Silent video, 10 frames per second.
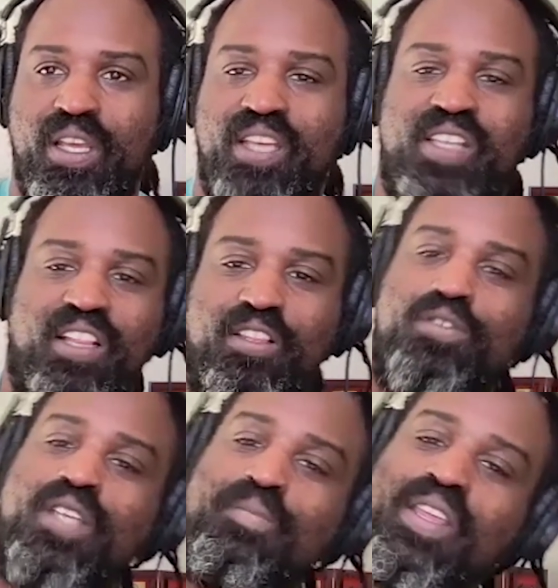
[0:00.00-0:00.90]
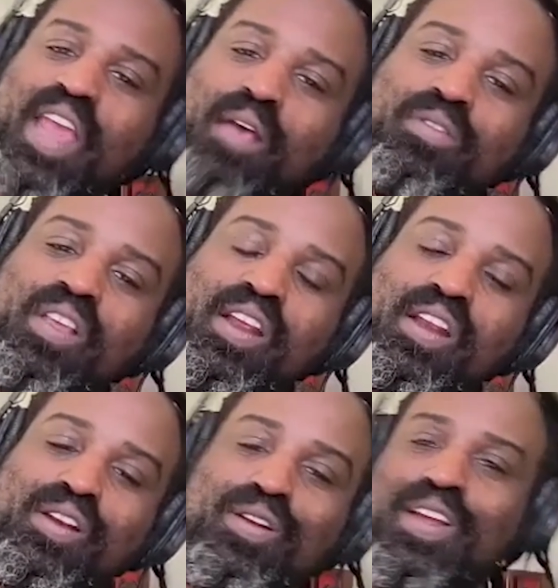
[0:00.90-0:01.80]
is that there's something out
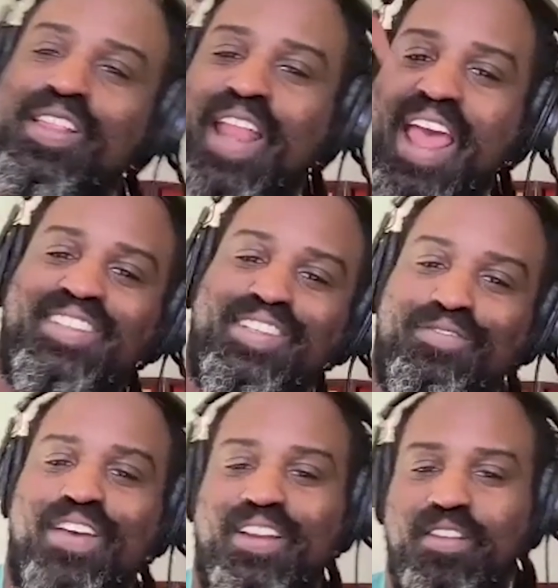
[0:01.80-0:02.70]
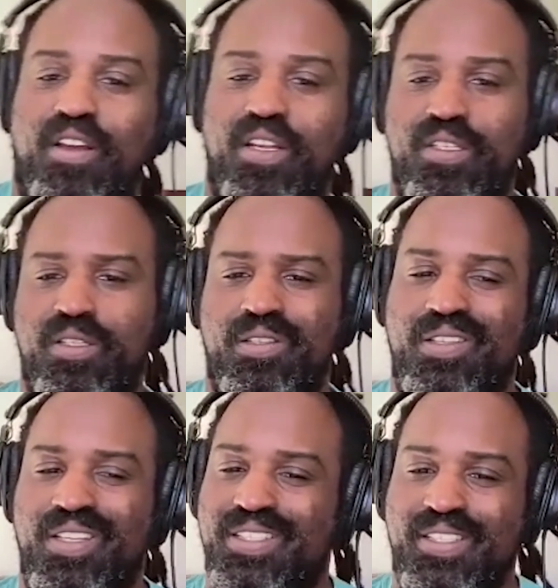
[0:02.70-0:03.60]
there that has an effect on us.
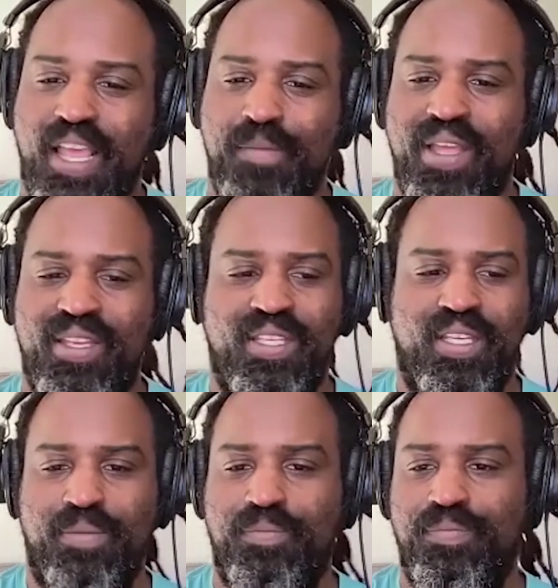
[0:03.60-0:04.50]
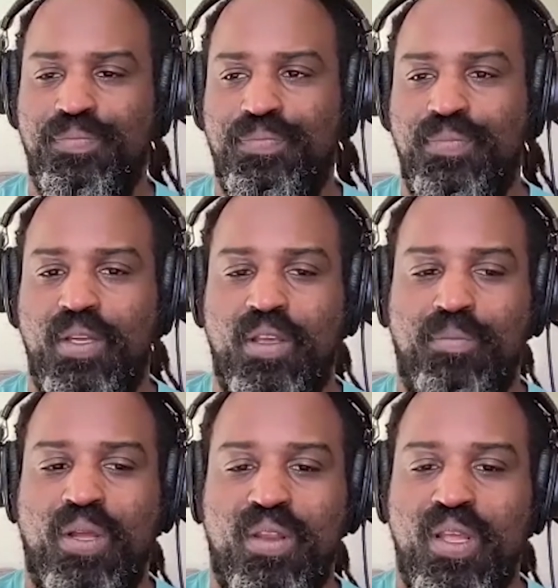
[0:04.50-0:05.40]
It's the same idea,
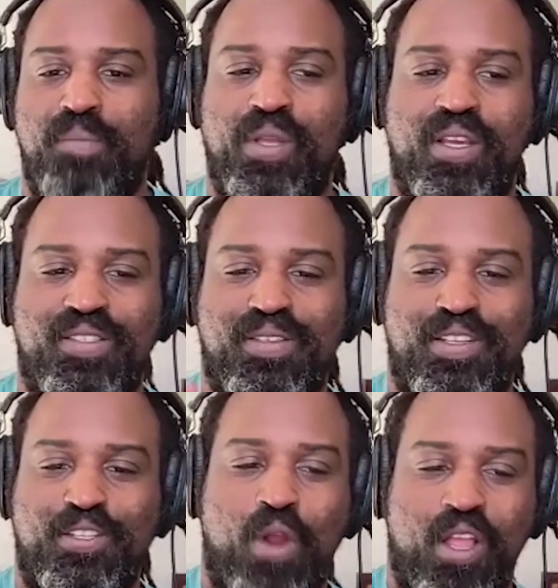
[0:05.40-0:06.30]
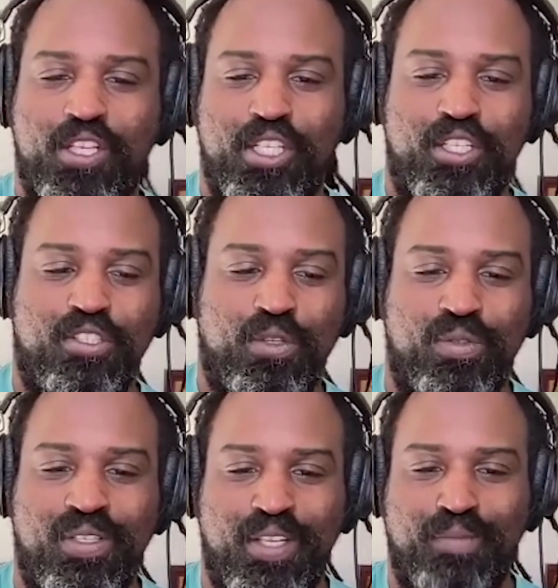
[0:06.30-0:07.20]
but because astrology is so
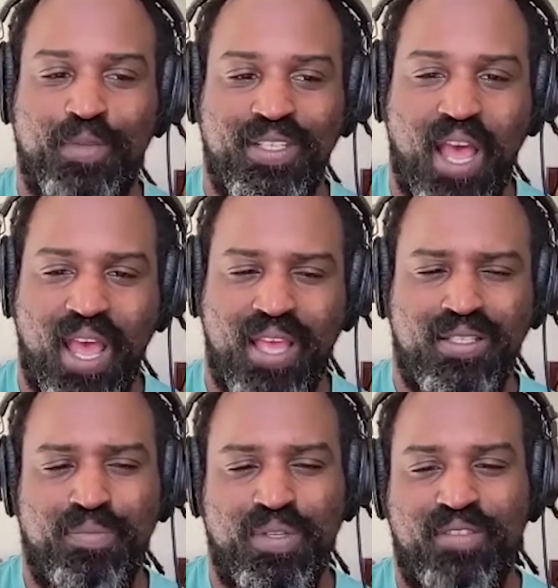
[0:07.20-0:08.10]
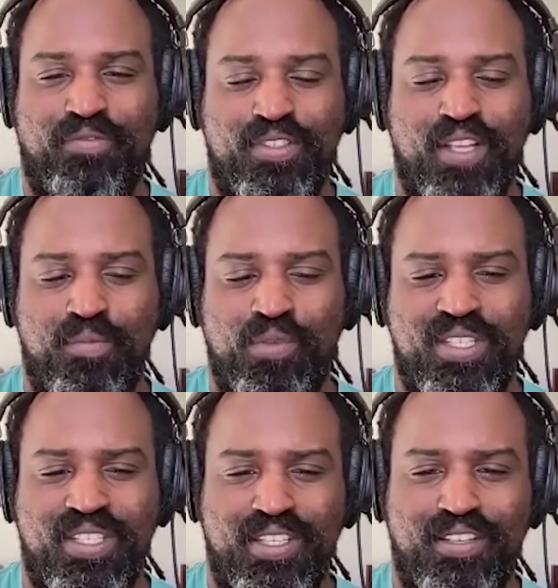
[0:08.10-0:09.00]
stigmatized, but for some
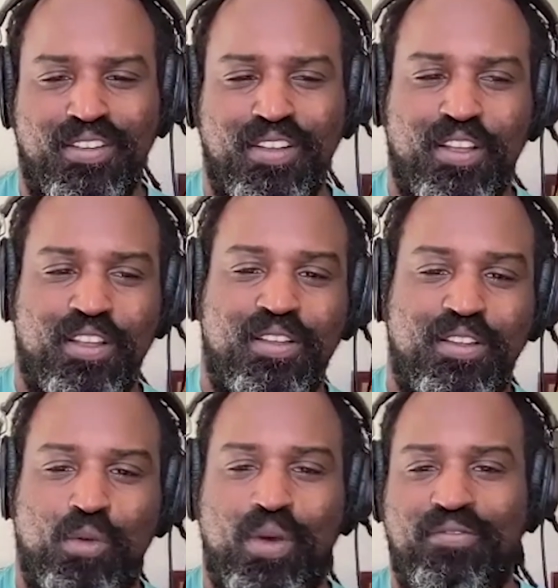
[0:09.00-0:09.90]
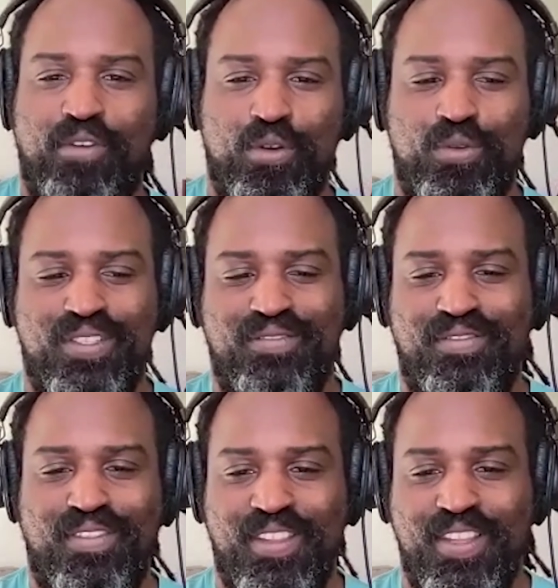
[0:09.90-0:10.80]
reason UFOs
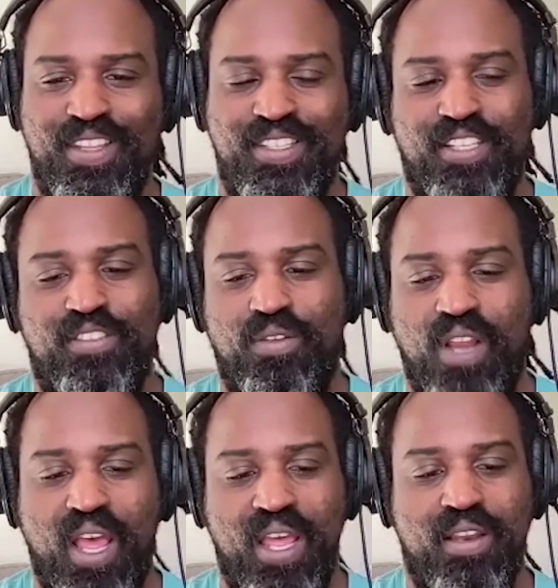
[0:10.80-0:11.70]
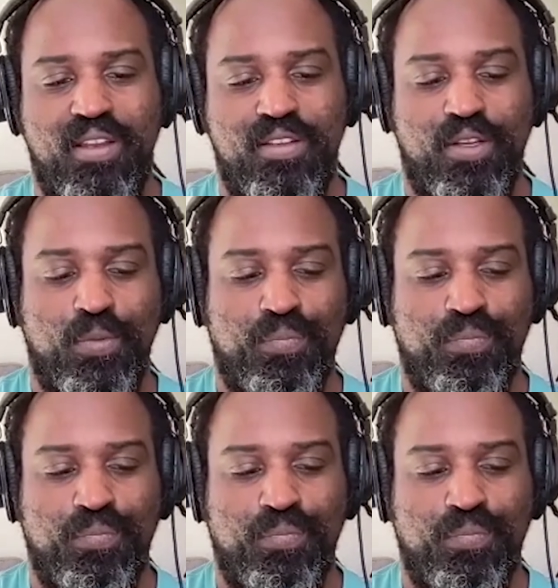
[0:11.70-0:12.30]
and these things are not. So